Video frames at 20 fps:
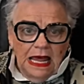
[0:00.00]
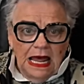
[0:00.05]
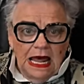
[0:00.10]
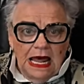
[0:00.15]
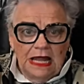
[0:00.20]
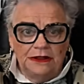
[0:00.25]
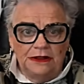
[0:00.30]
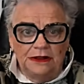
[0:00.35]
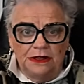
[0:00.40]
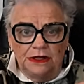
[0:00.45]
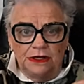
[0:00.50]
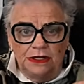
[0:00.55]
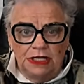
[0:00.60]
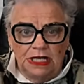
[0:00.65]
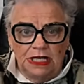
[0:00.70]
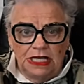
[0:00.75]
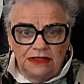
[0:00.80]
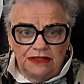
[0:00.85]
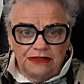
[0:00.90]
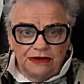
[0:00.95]

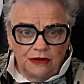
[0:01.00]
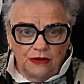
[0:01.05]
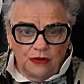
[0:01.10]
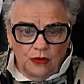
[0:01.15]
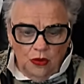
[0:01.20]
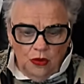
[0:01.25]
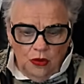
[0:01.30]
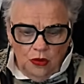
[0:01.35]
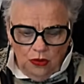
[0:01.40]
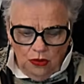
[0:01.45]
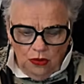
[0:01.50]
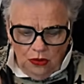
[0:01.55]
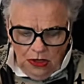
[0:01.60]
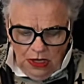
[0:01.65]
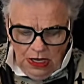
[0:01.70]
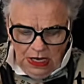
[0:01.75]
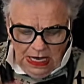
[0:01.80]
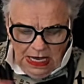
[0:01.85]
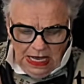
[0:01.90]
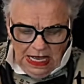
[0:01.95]
underneath it all,
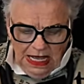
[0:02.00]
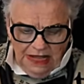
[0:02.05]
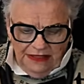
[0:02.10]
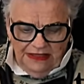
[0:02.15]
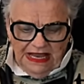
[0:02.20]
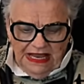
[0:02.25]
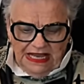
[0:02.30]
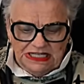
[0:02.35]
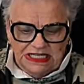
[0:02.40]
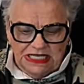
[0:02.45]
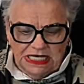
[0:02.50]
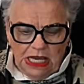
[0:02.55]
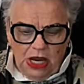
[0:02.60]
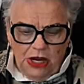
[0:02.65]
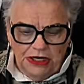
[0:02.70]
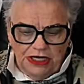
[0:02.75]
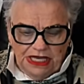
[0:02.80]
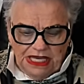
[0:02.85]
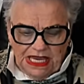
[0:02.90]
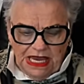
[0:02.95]
and that's
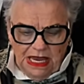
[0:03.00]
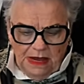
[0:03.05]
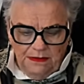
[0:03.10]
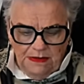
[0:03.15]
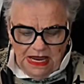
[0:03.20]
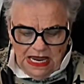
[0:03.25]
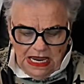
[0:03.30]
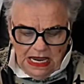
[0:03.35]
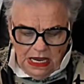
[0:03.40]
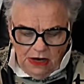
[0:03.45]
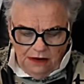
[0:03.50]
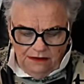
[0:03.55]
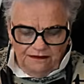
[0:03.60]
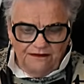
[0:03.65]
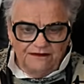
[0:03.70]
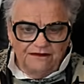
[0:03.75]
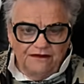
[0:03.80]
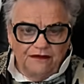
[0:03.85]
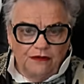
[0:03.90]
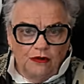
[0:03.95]
going to come out.
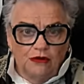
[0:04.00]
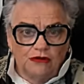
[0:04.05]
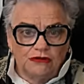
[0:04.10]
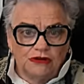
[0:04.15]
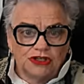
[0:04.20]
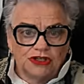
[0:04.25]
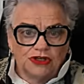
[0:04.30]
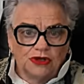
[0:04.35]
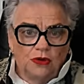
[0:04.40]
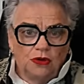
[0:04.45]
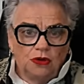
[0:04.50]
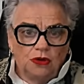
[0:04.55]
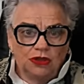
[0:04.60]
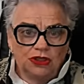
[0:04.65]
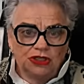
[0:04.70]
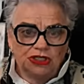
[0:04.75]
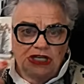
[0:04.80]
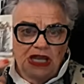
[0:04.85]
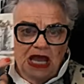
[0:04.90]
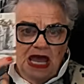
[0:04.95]
Four of
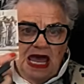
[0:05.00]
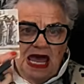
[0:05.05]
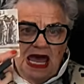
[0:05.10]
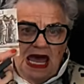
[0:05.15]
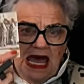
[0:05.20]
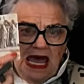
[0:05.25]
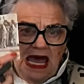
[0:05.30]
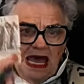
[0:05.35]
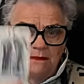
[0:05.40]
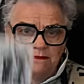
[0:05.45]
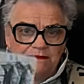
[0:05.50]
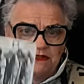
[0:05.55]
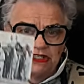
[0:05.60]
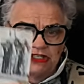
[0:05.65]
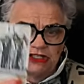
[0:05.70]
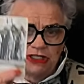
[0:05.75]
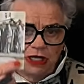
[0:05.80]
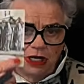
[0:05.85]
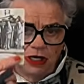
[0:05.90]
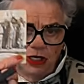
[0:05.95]
Swords,
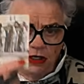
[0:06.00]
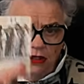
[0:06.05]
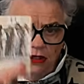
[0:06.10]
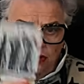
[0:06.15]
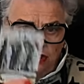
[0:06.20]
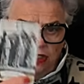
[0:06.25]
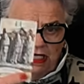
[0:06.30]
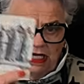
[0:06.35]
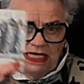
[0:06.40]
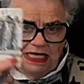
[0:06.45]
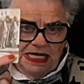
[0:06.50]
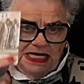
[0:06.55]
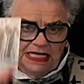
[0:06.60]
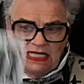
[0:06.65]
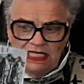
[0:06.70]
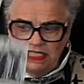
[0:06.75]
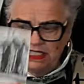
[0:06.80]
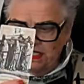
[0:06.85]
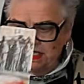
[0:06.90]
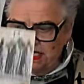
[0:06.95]
absolutely,
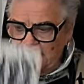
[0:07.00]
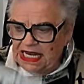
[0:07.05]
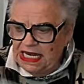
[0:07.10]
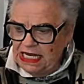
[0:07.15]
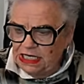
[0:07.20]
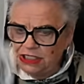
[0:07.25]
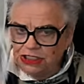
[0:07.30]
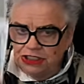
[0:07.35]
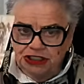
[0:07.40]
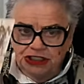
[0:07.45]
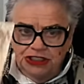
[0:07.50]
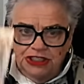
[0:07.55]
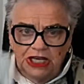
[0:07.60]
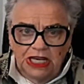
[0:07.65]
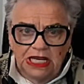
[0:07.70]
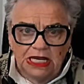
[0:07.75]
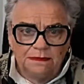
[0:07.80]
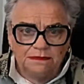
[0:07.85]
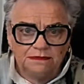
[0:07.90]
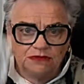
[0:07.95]
he's in
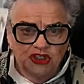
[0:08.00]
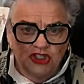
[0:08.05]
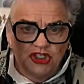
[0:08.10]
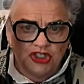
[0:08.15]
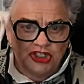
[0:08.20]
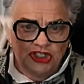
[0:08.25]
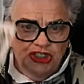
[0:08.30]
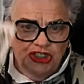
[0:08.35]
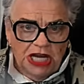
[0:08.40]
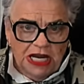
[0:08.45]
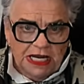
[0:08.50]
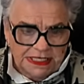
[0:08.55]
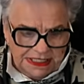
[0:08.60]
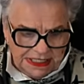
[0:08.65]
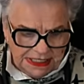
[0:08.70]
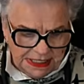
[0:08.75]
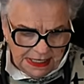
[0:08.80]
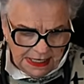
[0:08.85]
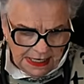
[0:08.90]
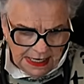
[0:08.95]
deep
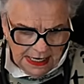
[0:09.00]
shit.